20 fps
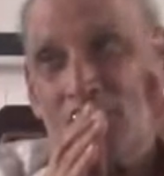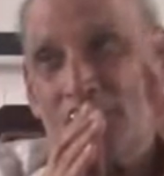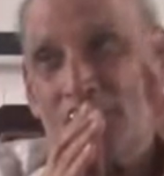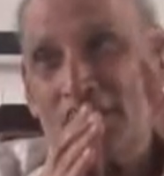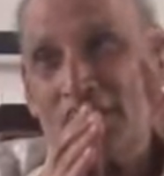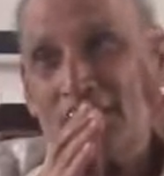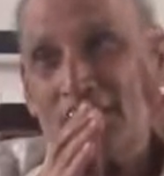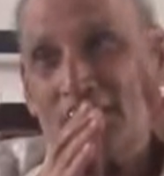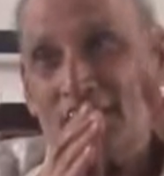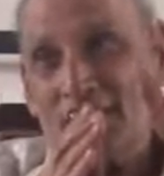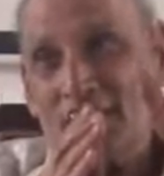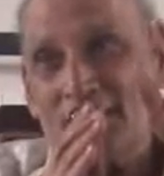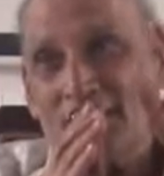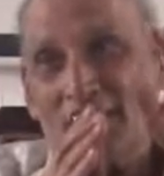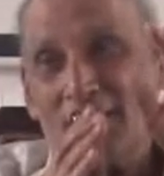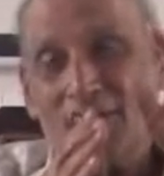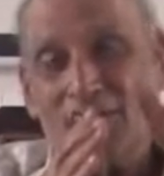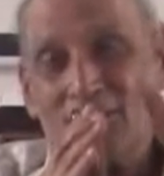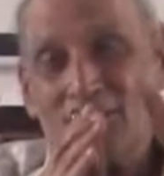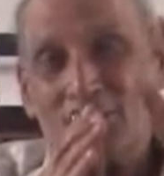which is
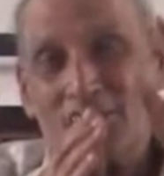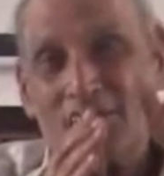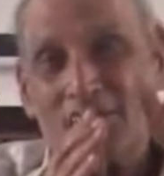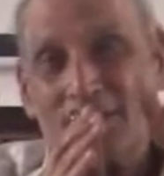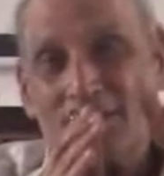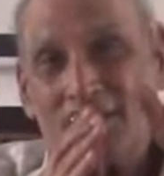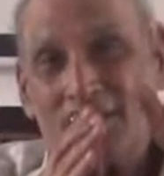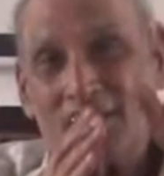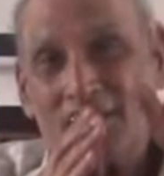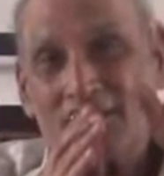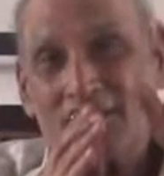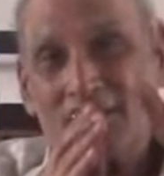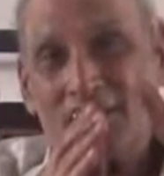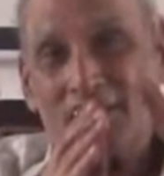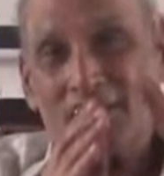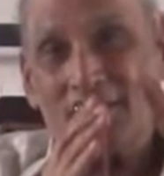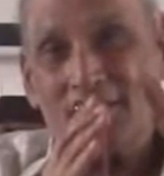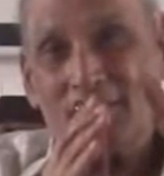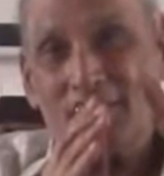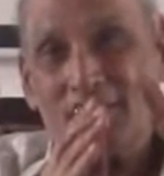in your
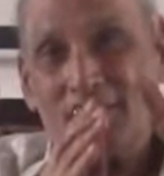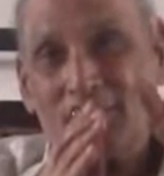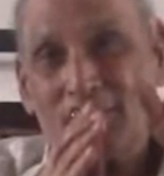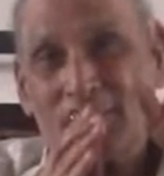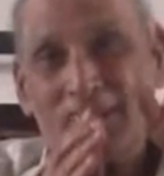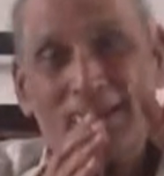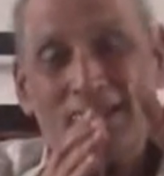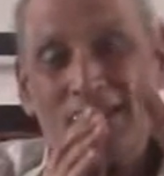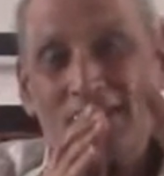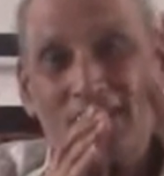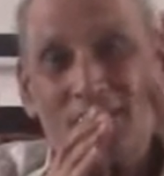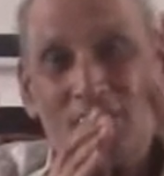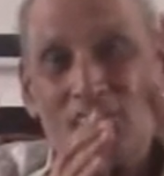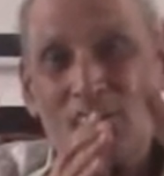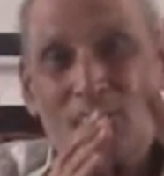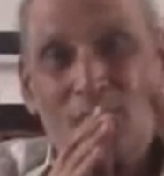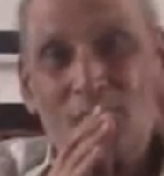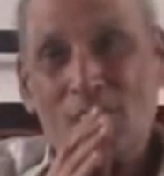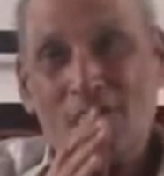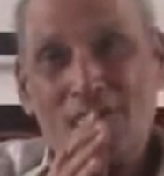tradition. Please
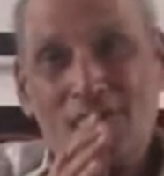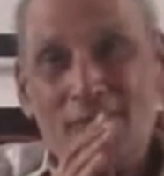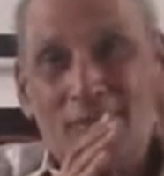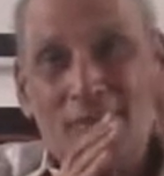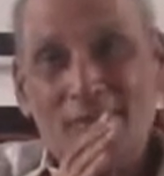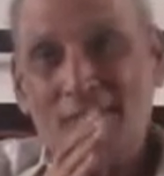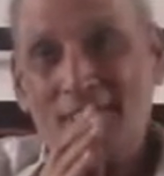don't.